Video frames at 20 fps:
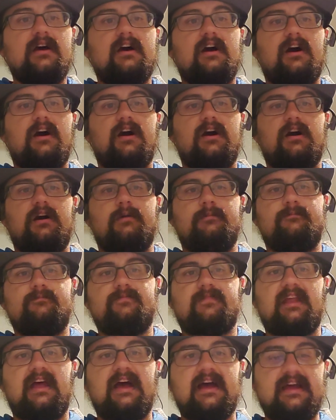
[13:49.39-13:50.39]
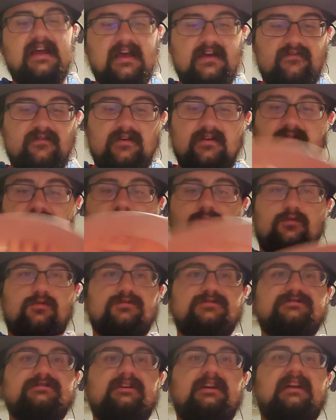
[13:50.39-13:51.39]
I have an
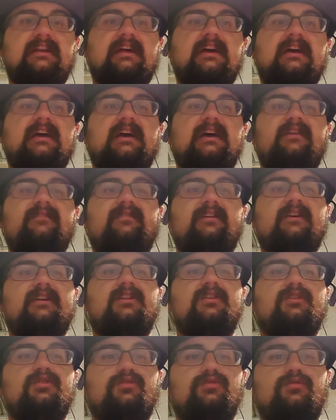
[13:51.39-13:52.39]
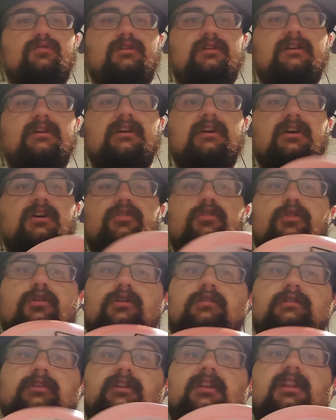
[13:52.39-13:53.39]
Enforcer and I have a Nuke. They're
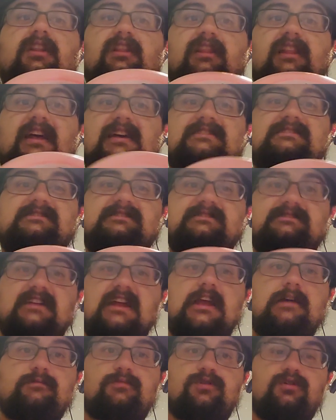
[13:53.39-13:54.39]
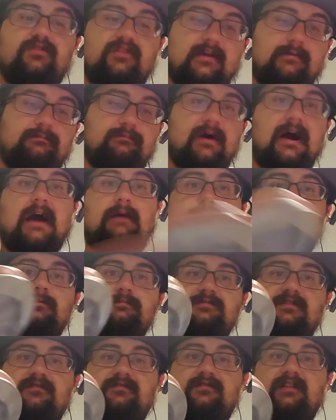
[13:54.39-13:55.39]
a little less stable. They pop
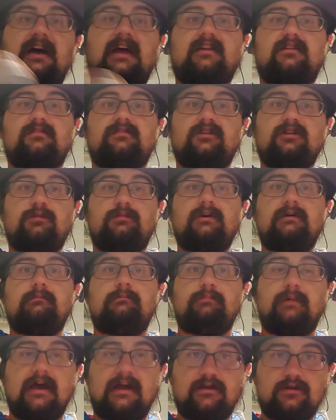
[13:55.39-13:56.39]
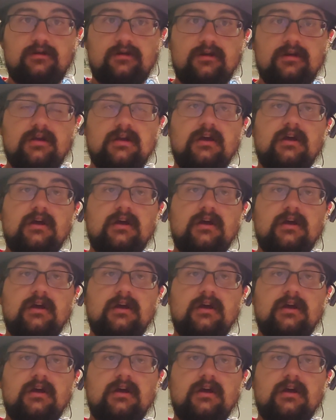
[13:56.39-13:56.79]
up to flat a little bit better.